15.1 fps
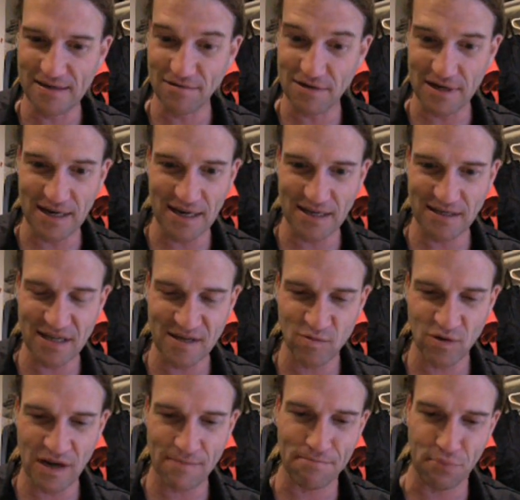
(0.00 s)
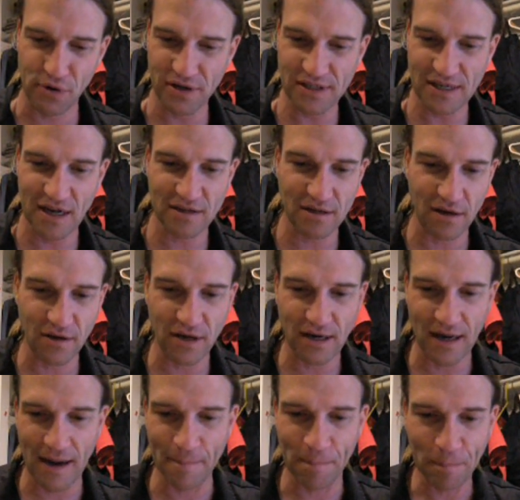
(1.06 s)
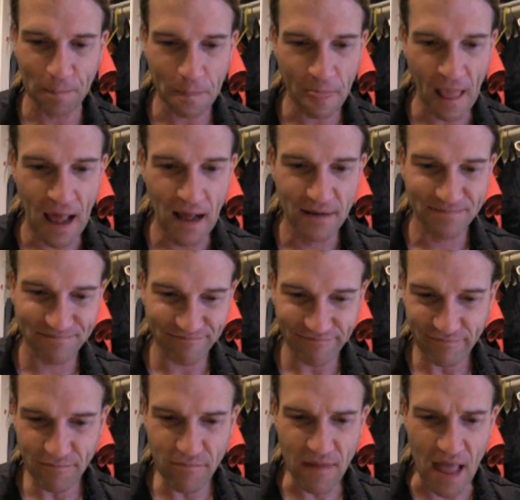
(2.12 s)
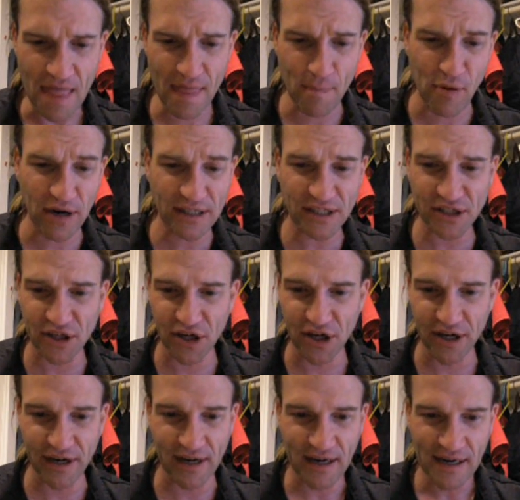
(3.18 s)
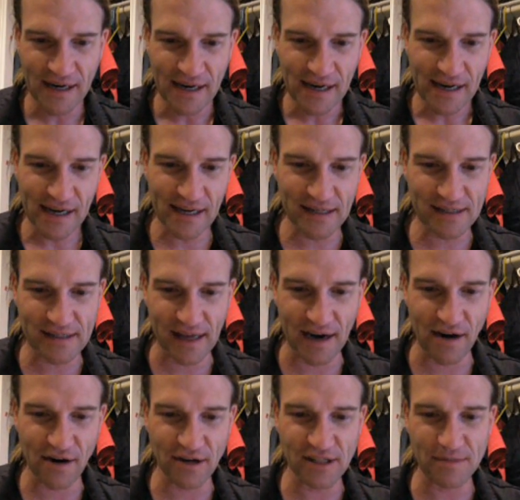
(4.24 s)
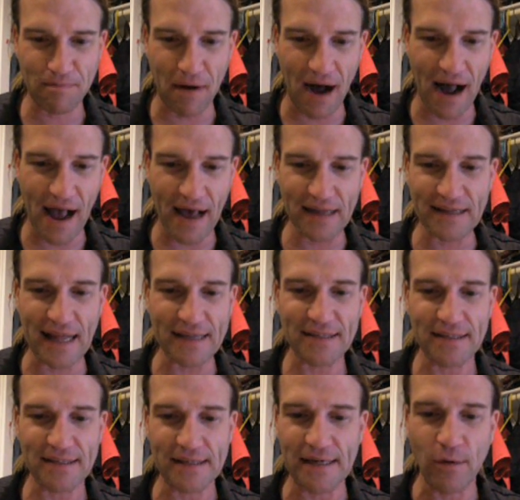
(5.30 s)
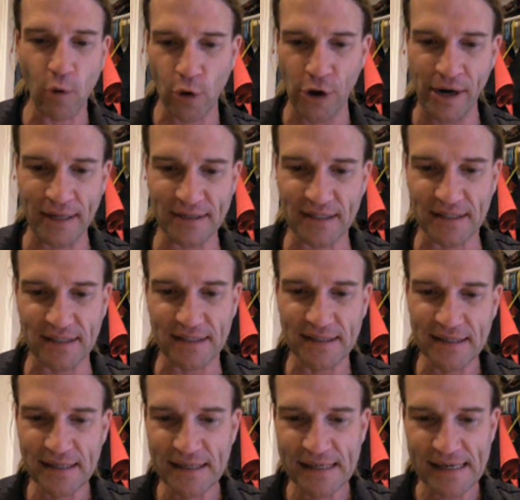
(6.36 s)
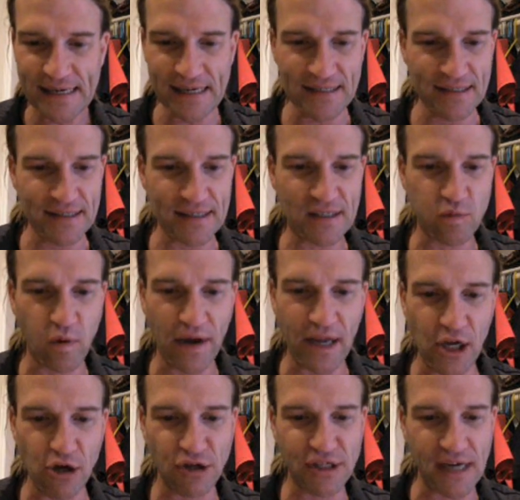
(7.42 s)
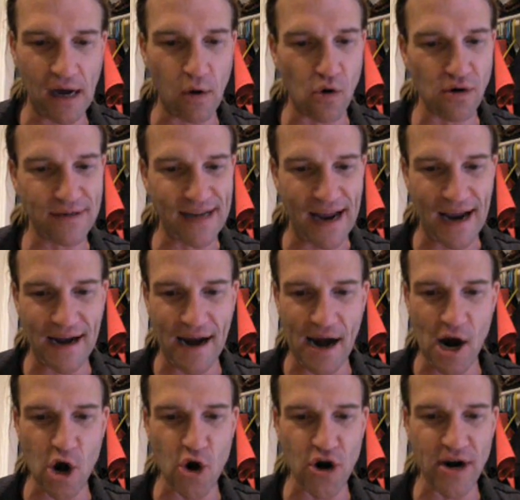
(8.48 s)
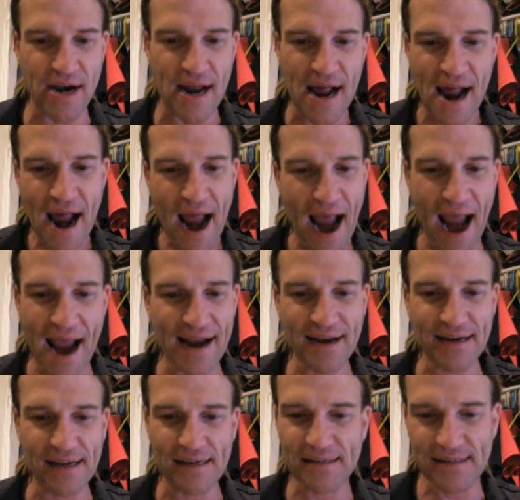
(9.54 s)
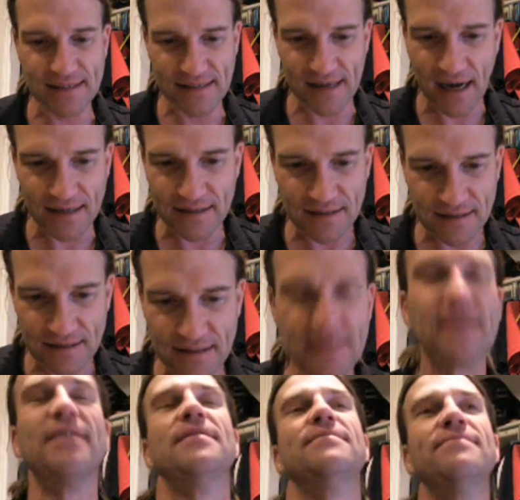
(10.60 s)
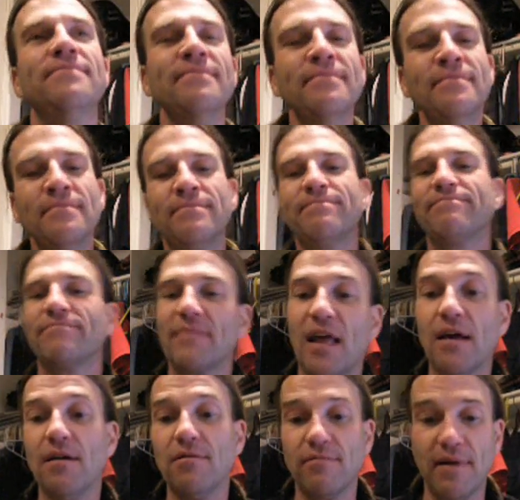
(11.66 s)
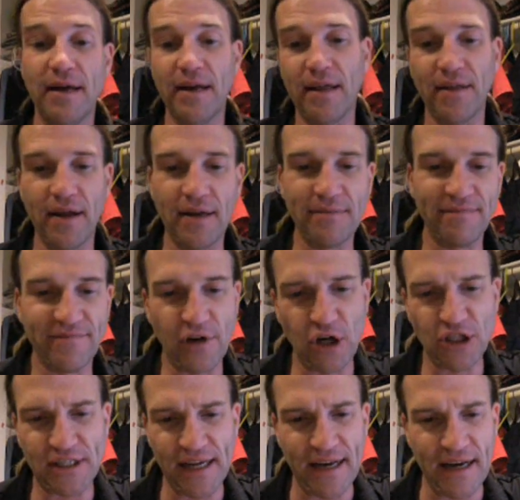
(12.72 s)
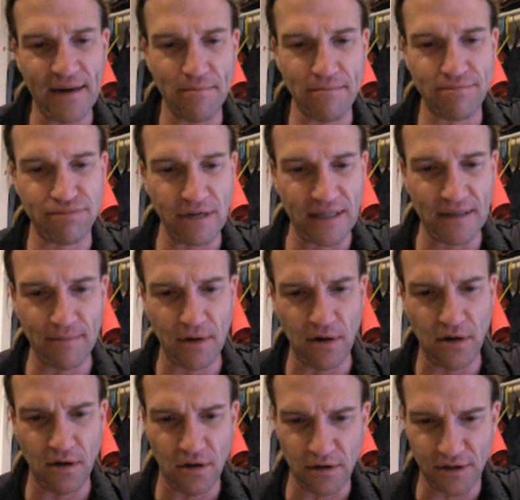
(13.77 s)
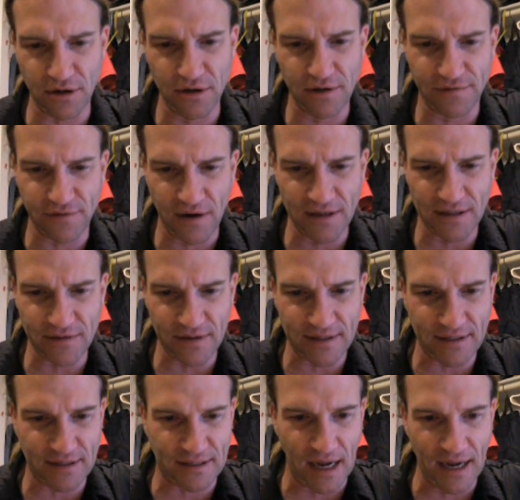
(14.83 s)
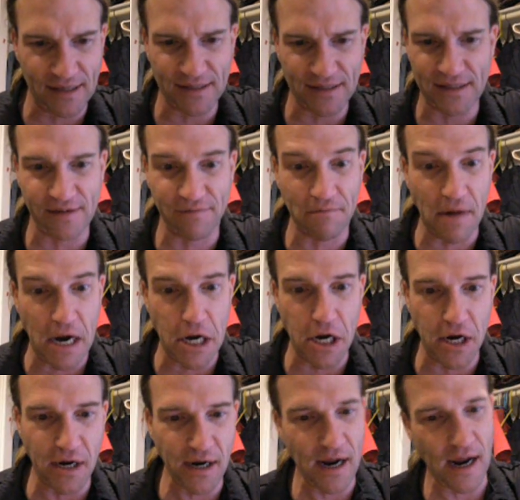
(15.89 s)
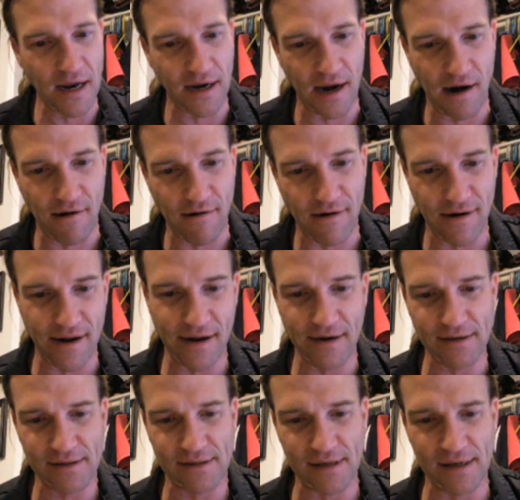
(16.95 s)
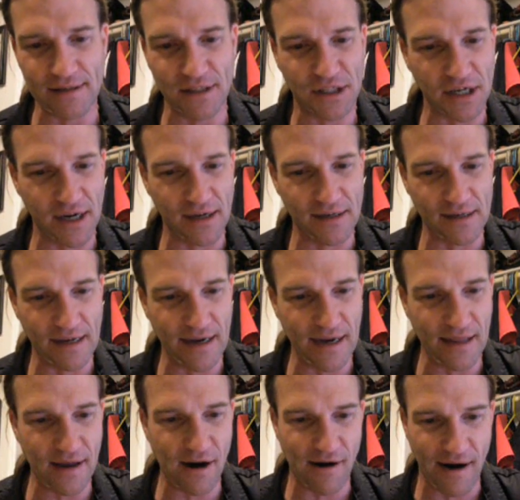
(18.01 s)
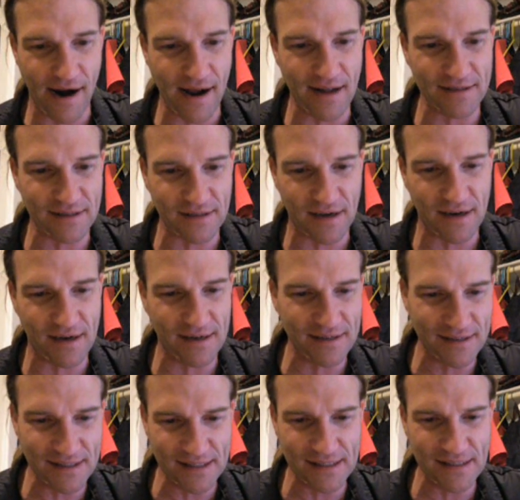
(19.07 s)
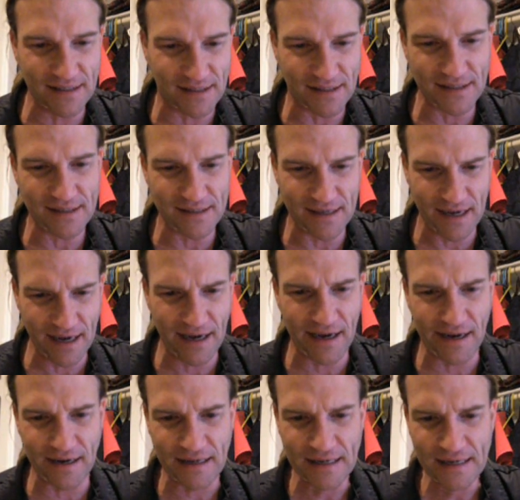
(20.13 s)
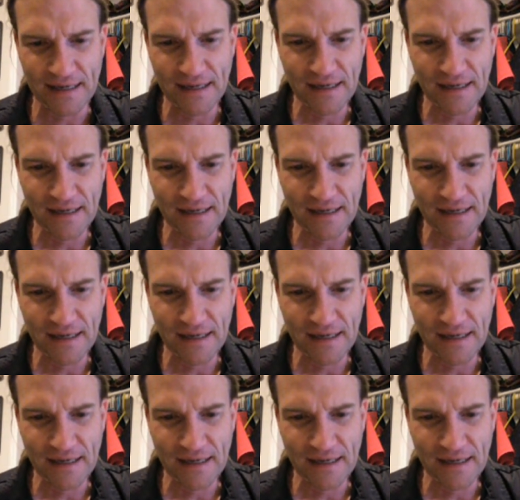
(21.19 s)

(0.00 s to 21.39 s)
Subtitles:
Okay, sounds like Boy Scouts all the time. The priesthood is theirs by a lasting ordinance. In this you shall ordain Aaron and his sons. Alrighty then. Verse 10, bring the bull to the front of the tent of meeting, and Aaron and his sons shall lay their hands on his head.